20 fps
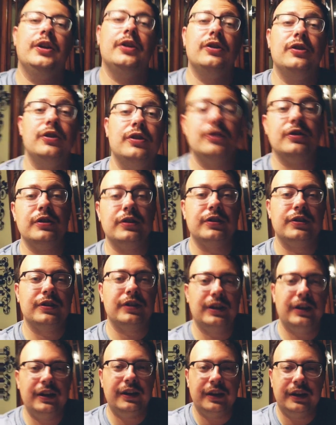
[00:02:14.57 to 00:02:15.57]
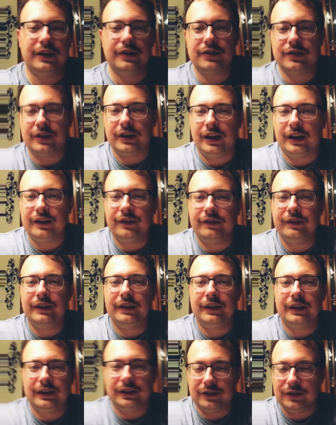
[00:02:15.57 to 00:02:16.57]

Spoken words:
just to see the inside of it.